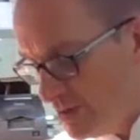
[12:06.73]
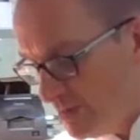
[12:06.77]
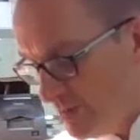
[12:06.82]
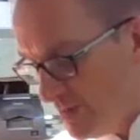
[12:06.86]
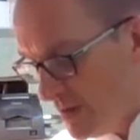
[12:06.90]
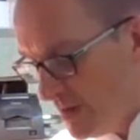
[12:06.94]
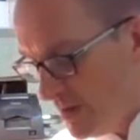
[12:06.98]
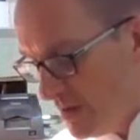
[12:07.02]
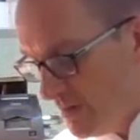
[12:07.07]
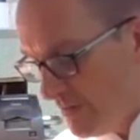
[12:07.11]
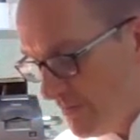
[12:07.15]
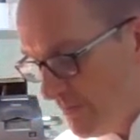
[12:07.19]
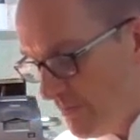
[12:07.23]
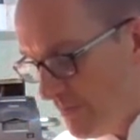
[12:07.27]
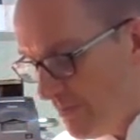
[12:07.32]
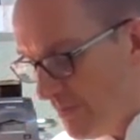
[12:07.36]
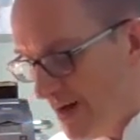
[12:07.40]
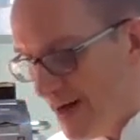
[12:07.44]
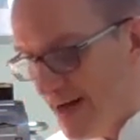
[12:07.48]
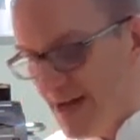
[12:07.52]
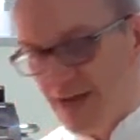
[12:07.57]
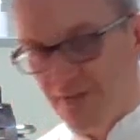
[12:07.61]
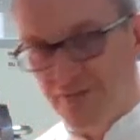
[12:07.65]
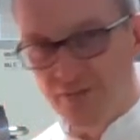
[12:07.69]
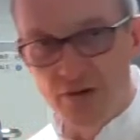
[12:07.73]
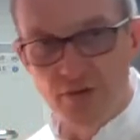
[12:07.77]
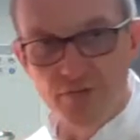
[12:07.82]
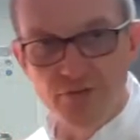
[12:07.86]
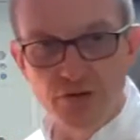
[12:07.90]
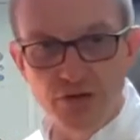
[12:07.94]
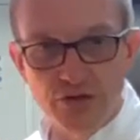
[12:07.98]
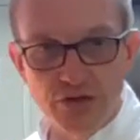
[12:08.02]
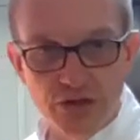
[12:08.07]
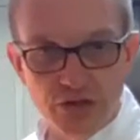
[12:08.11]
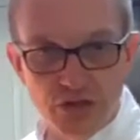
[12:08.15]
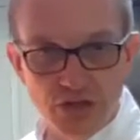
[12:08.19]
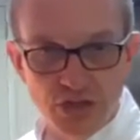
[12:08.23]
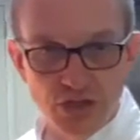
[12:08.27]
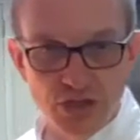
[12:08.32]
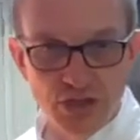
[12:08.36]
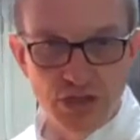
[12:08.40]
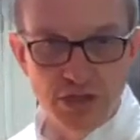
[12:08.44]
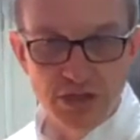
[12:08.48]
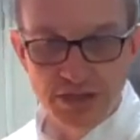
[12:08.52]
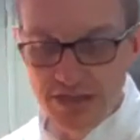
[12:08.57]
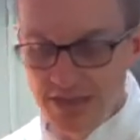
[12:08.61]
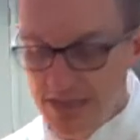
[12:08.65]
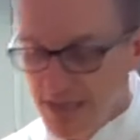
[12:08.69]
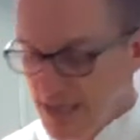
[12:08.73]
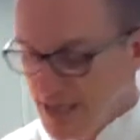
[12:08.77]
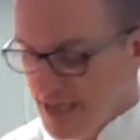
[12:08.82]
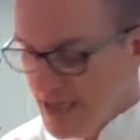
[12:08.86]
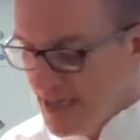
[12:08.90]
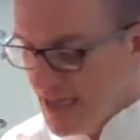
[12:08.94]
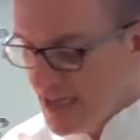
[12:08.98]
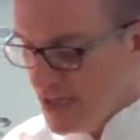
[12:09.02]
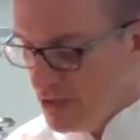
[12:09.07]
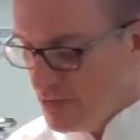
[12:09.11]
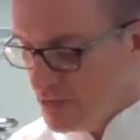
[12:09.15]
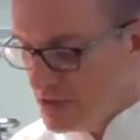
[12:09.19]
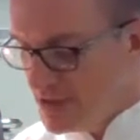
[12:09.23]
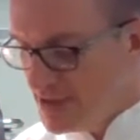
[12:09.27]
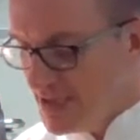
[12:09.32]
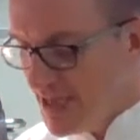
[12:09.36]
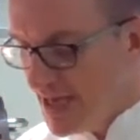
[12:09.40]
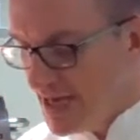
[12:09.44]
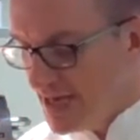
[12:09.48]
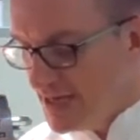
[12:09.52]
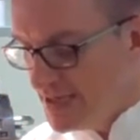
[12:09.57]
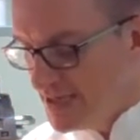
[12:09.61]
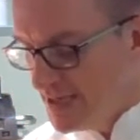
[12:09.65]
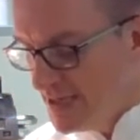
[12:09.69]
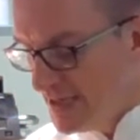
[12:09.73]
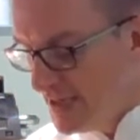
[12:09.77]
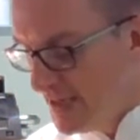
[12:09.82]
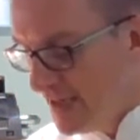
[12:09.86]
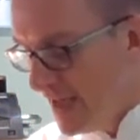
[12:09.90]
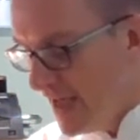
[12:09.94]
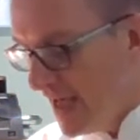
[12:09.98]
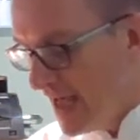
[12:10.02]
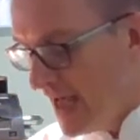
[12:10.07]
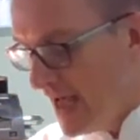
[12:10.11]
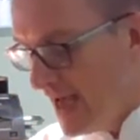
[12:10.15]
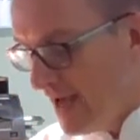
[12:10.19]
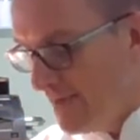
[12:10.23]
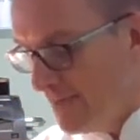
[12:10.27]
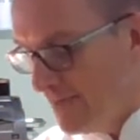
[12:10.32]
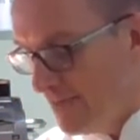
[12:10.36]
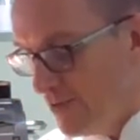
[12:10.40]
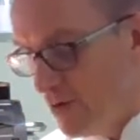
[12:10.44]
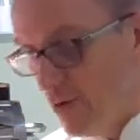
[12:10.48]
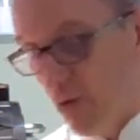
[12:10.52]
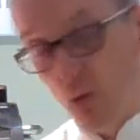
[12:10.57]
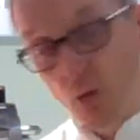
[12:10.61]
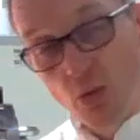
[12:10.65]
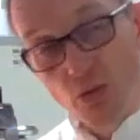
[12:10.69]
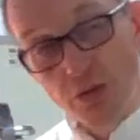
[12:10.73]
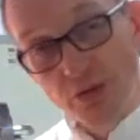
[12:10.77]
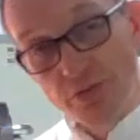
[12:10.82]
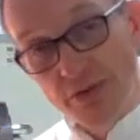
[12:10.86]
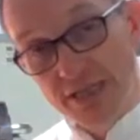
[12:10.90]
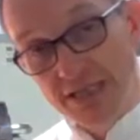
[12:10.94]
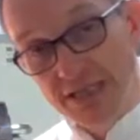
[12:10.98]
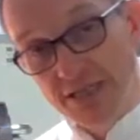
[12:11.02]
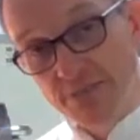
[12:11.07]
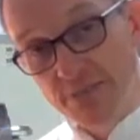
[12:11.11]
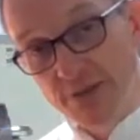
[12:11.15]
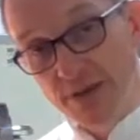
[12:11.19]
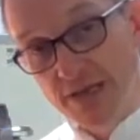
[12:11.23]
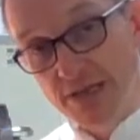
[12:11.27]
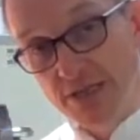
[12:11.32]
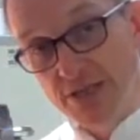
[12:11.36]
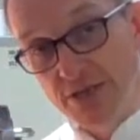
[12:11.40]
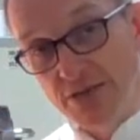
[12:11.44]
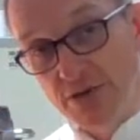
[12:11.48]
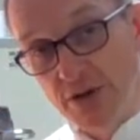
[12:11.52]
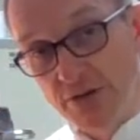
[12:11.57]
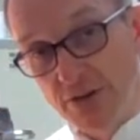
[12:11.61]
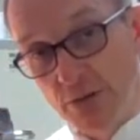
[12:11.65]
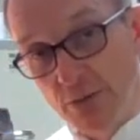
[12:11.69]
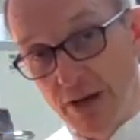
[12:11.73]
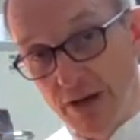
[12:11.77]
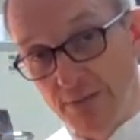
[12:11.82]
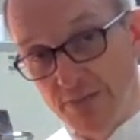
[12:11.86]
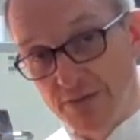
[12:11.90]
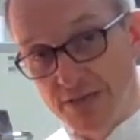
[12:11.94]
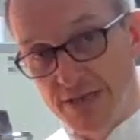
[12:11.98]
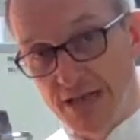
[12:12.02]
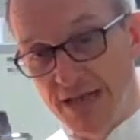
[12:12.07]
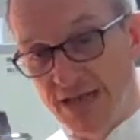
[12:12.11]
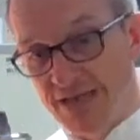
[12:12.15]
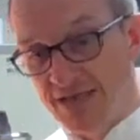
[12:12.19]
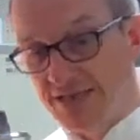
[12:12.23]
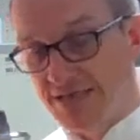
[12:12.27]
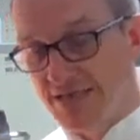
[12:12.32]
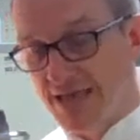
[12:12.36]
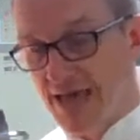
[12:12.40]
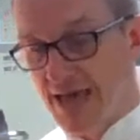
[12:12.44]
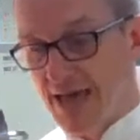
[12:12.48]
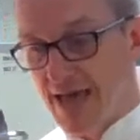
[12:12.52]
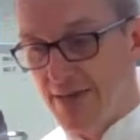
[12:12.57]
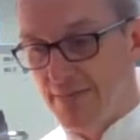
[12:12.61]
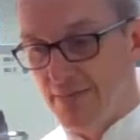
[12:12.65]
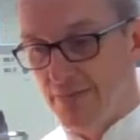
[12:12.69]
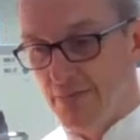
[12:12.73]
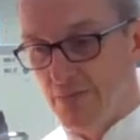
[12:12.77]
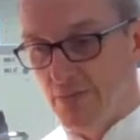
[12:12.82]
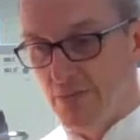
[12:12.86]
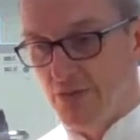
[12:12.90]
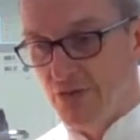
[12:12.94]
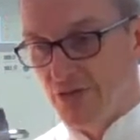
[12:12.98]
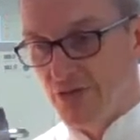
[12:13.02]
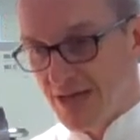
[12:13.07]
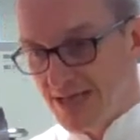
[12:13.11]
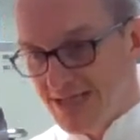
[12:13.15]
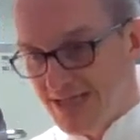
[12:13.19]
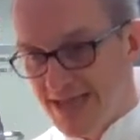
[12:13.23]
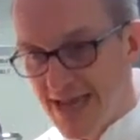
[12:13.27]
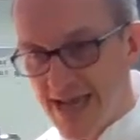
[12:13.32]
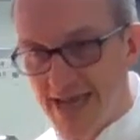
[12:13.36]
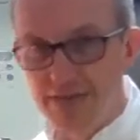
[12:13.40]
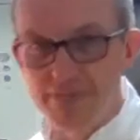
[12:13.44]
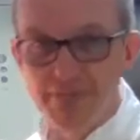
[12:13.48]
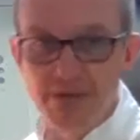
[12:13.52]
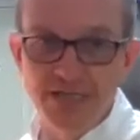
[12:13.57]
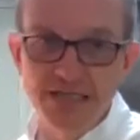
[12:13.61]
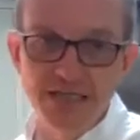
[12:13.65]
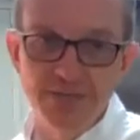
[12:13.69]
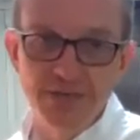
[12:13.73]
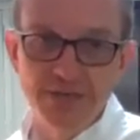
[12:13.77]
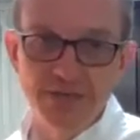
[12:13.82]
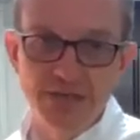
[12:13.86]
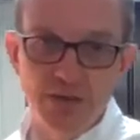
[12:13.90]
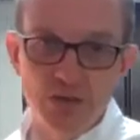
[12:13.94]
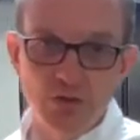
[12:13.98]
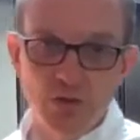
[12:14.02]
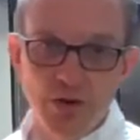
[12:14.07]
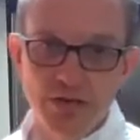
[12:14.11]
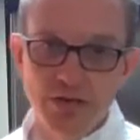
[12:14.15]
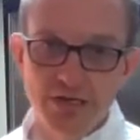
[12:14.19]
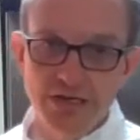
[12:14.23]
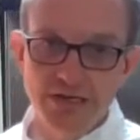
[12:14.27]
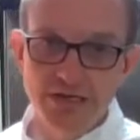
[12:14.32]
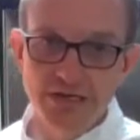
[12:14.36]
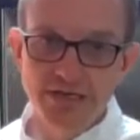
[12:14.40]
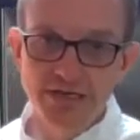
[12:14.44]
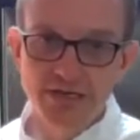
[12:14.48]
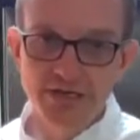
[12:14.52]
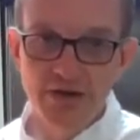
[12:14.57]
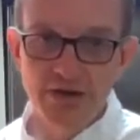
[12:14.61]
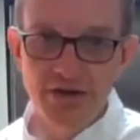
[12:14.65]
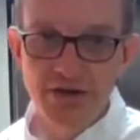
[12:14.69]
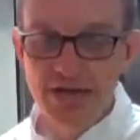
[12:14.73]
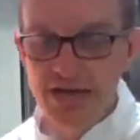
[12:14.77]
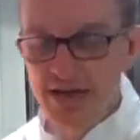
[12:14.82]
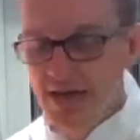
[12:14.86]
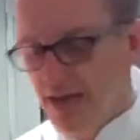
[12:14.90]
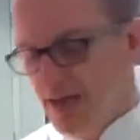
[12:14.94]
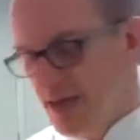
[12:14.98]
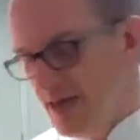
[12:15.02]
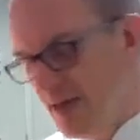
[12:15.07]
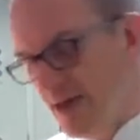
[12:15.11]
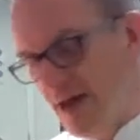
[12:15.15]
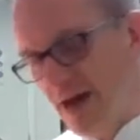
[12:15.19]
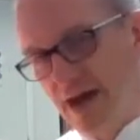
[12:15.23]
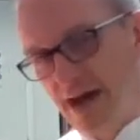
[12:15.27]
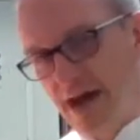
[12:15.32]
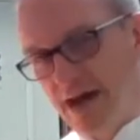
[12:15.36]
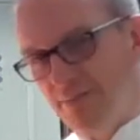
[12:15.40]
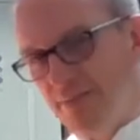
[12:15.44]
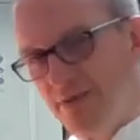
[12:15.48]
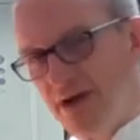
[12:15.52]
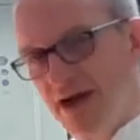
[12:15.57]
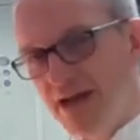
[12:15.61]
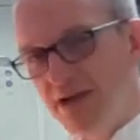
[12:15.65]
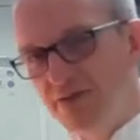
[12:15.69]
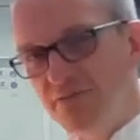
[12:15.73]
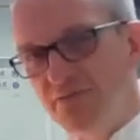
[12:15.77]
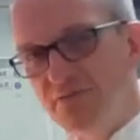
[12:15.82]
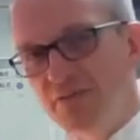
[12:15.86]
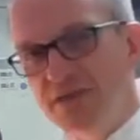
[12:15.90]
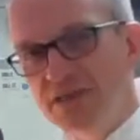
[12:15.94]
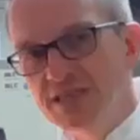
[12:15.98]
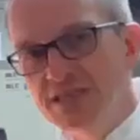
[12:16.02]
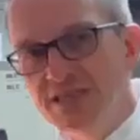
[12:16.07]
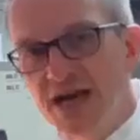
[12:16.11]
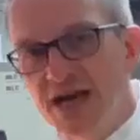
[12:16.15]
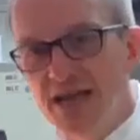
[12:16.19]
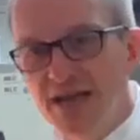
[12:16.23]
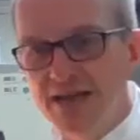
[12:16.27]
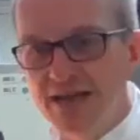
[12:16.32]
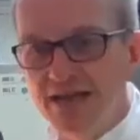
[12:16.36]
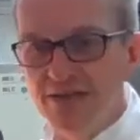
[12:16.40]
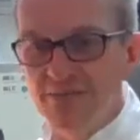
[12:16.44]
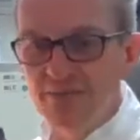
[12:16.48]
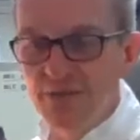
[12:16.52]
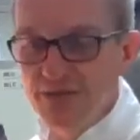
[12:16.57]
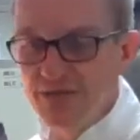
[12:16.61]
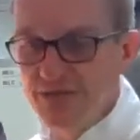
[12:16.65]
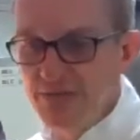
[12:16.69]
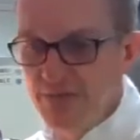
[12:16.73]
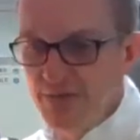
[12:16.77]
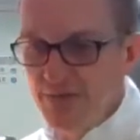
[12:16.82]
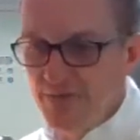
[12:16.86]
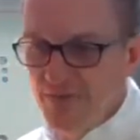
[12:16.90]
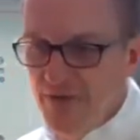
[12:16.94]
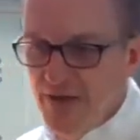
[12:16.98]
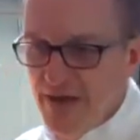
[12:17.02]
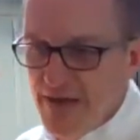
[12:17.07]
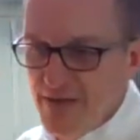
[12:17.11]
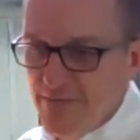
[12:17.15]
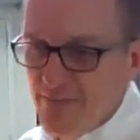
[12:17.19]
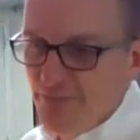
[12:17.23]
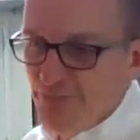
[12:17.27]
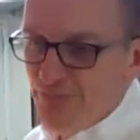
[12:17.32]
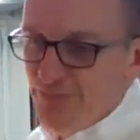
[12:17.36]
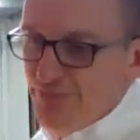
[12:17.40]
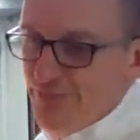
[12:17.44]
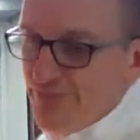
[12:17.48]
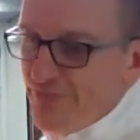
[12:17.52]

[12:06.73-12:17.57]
to be mindful of the nutritionals in your salad. All the recipes are on the website with exact measurements and quantities. So yeah, I'm kind of freestyling it a bit, to be fair.